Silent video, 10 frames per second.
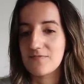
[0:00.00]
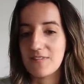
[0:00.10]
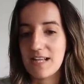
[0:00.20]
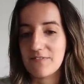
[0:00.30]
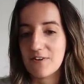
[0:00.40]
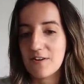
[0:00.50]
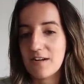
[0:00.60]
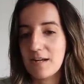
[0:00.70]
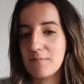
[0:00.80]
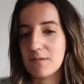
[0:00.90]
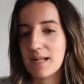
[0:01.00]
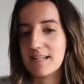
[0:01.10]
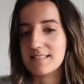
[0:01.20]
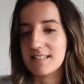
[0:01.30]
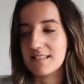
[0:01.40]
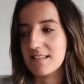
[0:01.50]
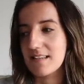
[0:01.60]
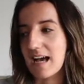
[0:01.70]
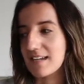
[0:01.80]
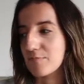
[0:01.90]
flavor and bland in the
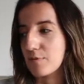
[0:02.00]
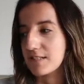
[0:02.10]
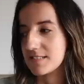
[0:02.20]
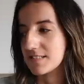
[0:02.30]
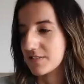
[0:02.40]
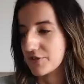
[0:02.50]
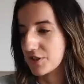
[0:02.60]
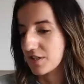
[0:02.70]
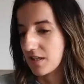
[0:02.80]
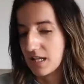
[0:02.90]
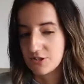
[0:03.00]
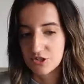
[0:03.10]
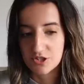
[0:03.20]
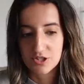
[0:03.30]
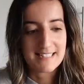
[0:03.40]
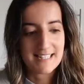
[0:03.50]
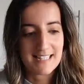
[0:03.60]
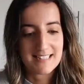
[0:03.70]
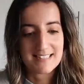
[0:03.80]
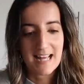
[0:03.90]
lack of presence of good lunch
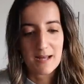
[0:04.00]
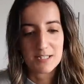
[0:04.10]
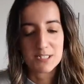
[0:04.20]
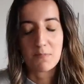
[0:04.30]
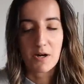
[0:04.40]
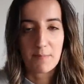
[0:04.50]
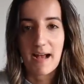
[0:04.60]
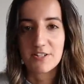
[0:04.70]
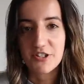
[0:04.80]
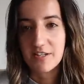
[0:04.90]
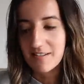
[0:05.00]
ideas that spark passion.